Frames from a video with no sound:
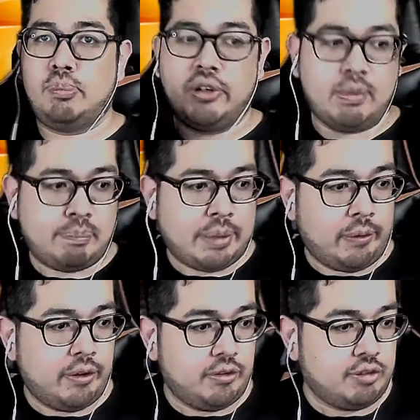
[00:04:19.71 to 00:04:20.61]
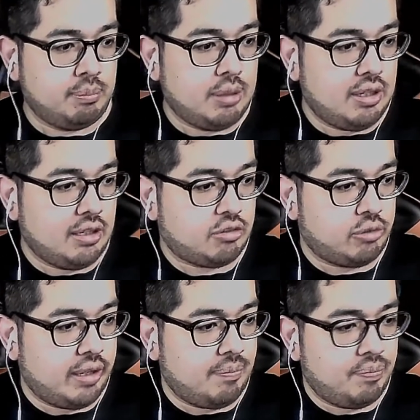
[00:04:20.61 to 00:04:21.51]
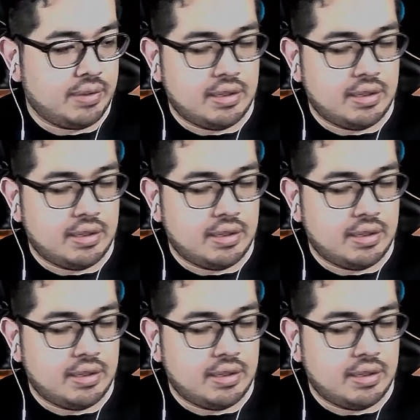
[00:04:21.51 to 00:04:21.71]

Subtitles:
put up barriers and blocks, right?